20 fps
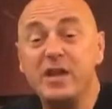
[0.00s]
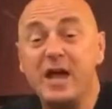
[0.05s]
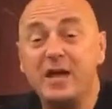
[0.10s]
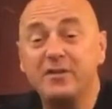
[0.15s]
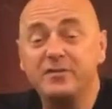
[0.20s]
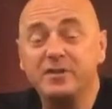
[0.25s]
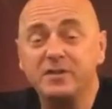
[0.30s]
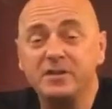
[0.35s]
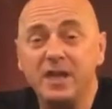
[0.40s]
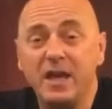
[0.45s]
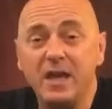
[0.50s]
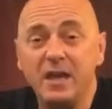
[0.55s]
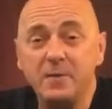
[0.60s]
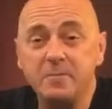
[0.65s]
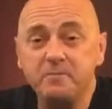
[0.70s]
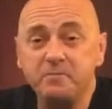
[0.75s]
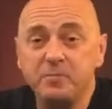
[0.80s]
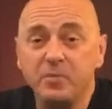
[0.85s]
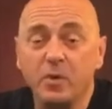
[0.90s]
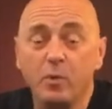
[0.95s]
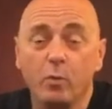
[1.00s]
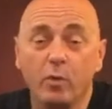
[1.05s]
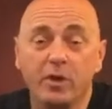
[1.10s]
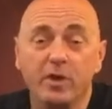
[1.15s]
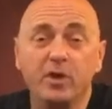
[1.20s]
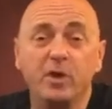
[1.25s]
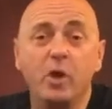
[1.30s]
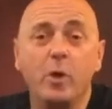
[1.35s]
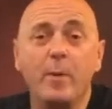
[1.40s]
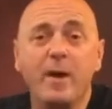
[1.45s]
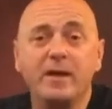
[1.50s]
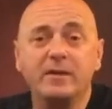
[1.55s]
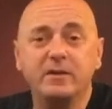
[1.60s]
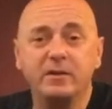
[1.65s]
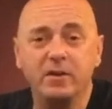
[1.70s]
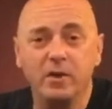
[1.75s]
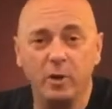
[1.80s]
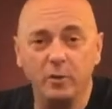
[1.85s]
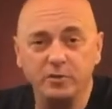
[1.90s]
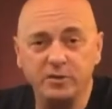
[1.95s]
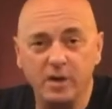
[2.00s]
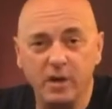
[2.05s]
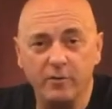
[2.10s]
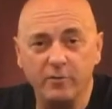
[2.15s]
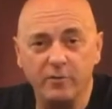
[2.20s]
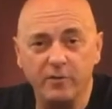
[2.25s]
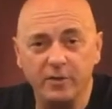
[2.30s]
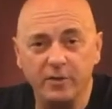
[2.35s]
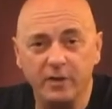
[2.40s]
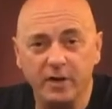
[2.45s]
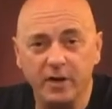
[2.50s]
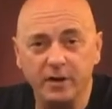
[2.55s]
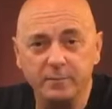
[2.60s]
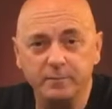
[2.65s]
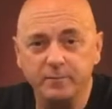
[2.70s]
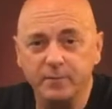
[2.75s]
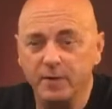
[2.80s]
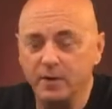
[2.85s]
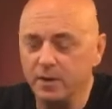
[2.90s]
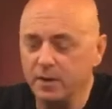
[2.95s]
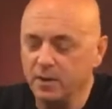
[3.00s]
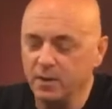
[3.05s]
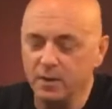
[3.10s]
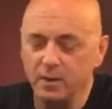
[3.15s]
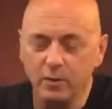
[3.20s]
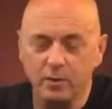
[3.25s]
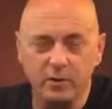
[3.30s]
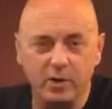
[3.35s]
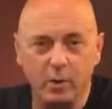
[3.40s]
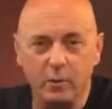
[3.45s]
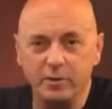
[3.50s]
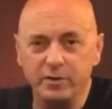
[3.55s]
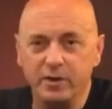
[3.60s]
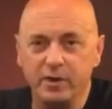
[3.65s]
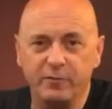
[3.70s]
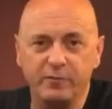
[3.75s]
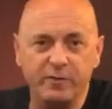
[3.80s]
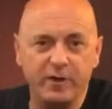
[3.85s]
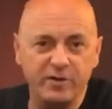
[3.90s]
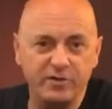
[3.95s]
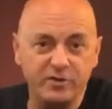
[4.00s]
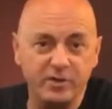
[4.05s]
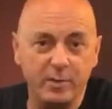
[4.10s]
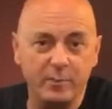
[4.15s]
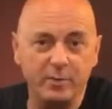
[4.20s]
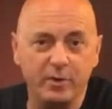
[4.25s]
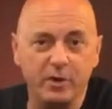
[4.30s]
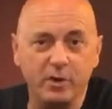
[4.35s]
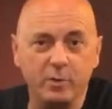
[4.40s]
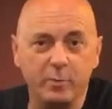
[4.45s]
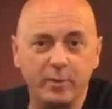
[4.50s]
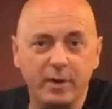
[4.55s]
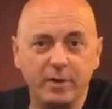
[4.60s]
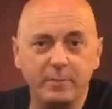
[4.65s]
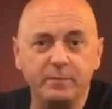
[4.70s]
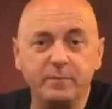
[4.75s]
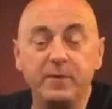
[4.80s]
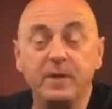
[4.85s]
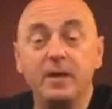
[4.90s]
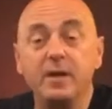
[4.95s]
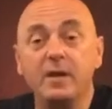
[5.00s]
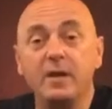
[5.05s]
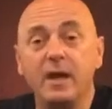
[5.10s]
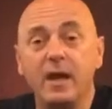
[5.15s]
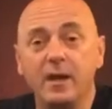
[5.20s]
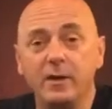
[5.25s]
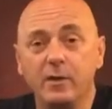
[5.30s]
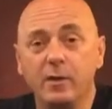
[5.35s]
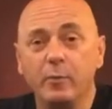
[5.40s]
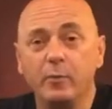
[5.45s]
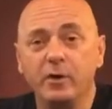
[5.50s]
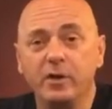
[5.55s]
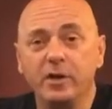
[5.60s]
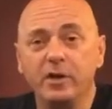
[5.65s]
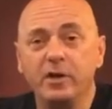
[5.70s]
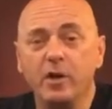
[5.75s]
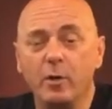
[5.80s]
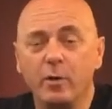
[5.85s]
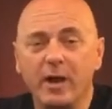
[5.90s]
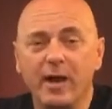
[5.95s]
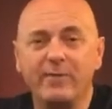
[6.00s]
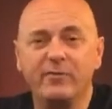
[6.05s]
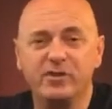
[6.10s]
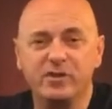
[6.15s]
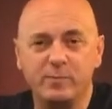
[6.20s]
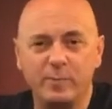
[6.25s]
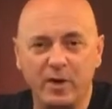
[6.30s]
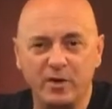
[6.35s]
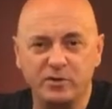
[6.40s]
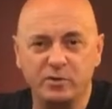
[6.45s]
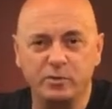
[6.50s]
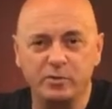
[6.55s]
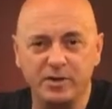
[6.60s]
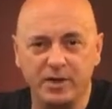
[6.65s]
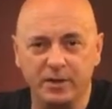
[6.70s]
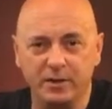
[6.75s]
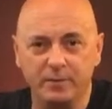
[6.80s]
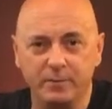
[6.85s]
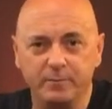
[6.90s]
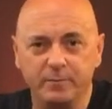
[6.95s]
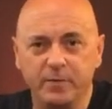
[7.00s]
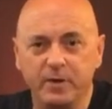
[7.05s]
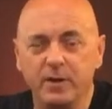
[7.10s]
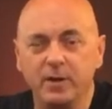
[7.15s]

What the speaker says: out the day, we're going to go back to the hotel for the night, go in there, freshen up a little bit, and then we're going to go and have a special dinner.